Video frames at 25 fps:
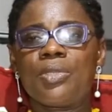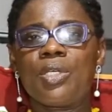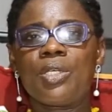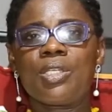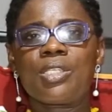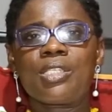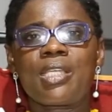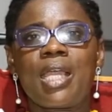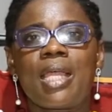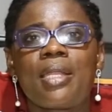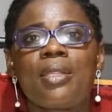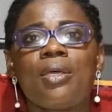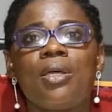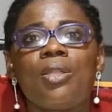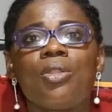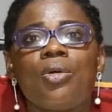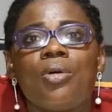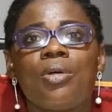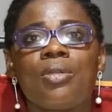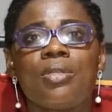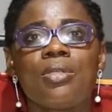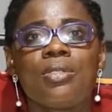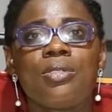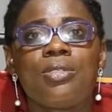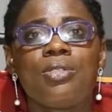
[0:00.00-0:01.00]
channel
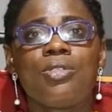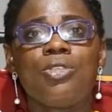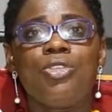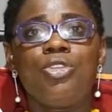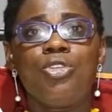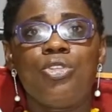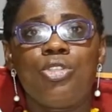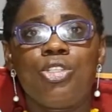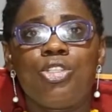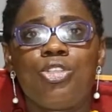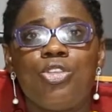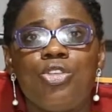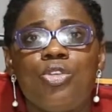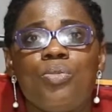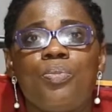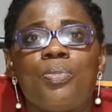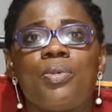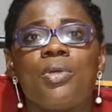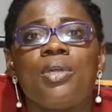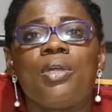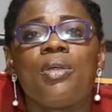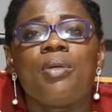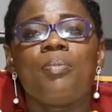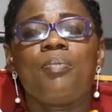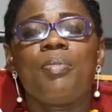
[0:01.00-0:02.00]
on YouTube,
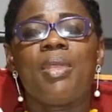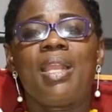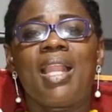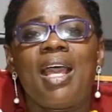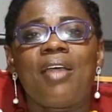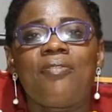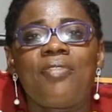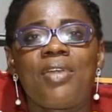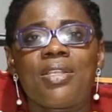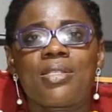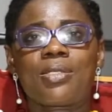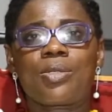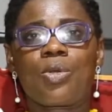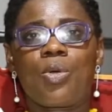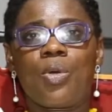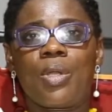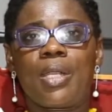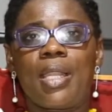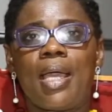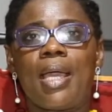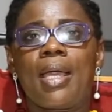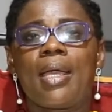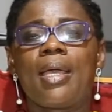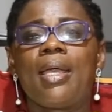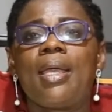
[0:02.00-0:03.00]
Beloved's
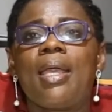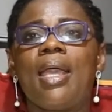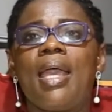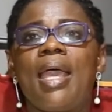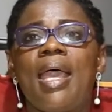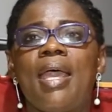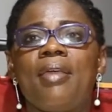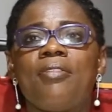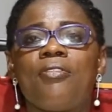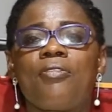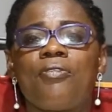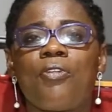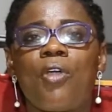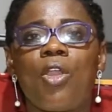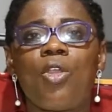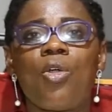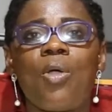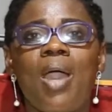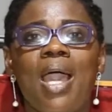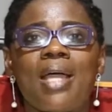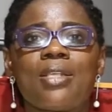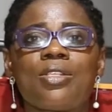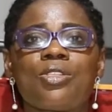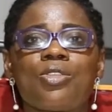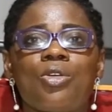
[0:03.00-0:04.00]
Corner, and follow
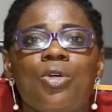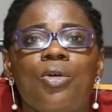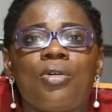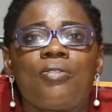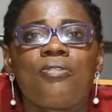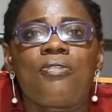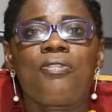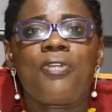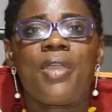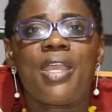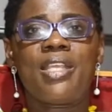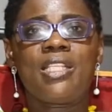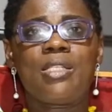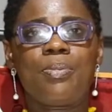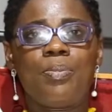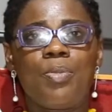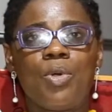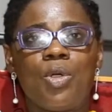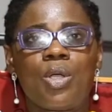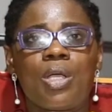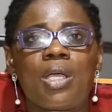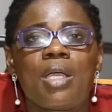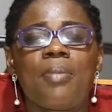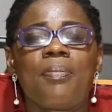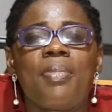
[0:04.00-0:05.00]
us on
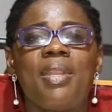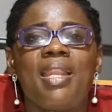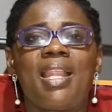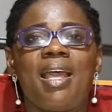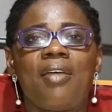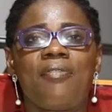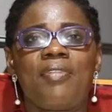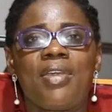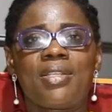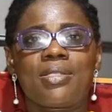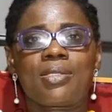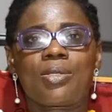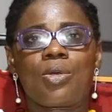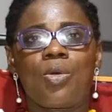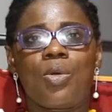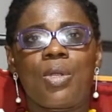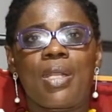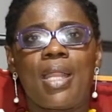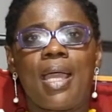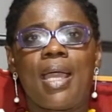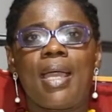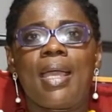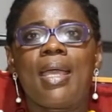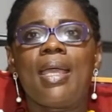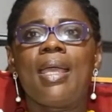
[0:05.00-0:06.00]
Facebook, Beloved's
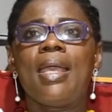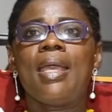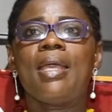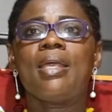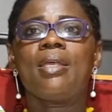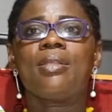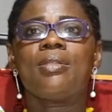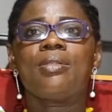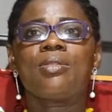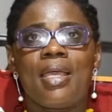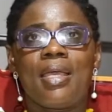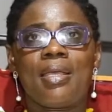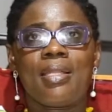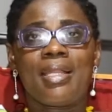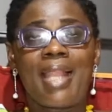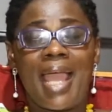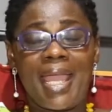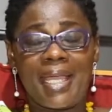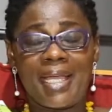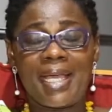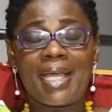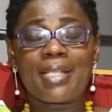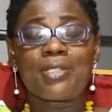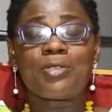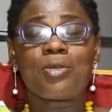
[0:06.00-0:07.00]
Corner.
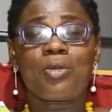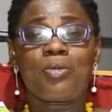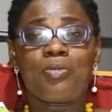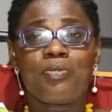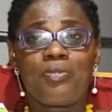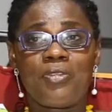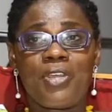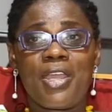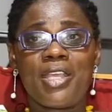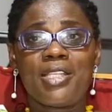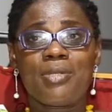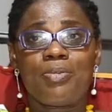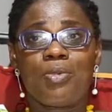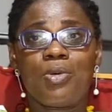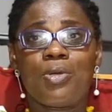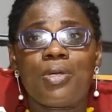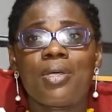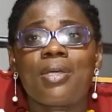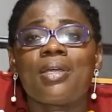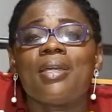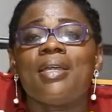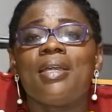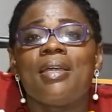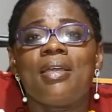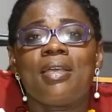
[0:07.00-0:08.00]
Like us on Facebook,
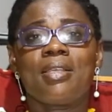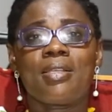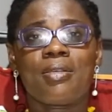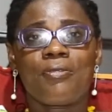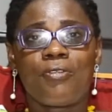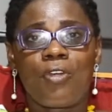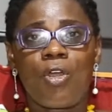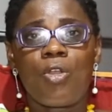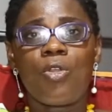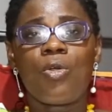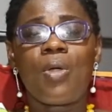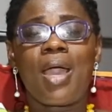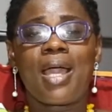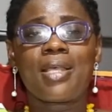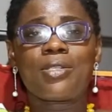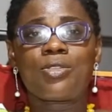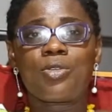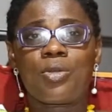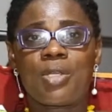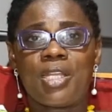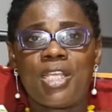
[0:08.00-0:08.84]
follow us on